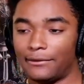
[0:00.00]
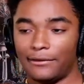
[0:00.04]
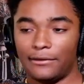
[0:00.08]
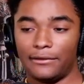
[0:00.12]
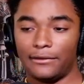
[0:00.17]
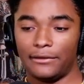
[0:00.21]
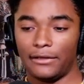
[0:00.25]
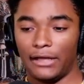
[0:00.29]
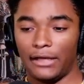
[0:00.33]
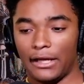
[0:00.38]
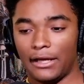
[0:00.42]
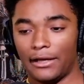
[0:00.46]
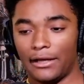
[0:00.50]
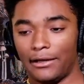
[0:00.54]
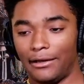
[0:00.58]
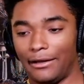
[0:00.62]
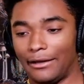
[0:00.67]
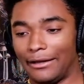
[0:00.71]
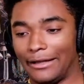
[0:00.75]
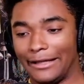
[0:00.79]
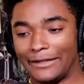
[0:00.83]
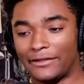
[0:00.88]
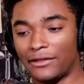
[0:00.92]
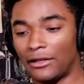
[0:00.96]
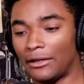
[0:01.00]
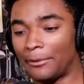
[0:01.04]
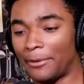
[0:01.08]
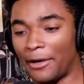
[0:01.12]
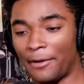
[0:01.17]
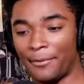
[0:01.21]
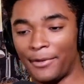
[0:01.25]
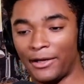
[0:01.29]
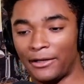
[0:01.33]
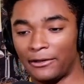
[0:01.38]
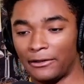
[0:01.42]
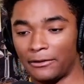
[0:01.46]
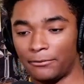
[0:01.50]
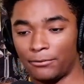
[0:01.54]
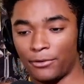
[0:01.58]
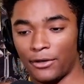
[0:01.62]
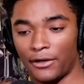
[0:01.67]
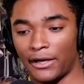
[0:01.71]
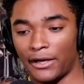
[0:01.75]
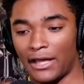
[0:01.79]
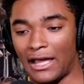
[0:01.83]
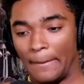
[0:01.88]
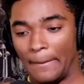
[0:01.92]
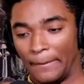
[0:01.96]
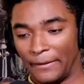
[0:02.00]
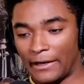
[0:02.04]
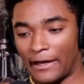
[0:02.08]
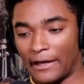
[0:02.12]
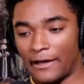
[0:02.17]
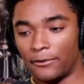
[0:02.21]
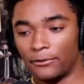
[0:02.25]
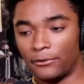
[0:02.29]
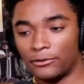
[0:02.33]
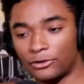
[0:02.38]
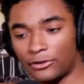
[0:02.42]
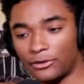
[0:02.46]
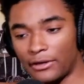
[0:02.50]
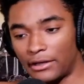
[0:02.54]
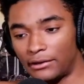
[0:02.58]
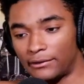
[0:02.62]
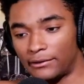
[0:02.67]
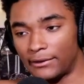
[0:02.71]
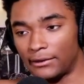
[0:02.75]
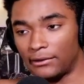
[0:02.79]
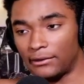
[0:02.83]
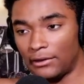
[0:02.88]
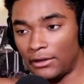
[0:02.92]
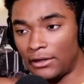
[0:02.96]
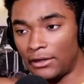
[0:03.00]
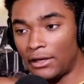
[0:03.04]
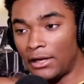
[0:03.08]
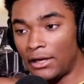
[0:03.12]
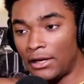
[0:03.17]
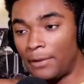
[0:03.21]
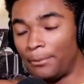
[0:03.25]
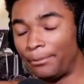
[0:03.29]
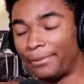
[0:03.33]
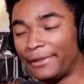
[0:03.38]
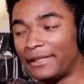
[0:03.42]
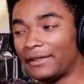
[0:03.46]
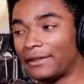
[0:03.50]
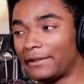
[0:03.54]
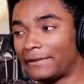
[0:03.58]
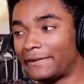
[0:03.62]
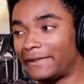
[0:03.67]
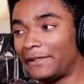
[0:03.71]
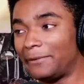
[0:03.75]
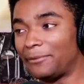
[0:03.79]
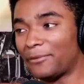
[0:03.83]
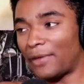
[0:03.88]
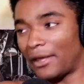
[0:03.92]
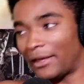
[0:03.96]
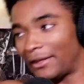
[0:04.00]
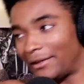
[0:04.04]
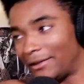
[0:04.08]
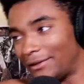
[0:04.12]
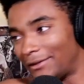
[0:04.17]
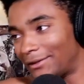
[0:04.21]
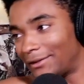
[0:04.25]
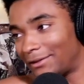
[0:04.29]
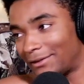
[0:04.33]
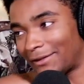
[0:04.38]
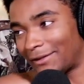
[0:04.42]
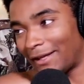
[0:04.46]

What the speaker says: Yeah, it's all about making LeBron happy now and trying to be the team that he stays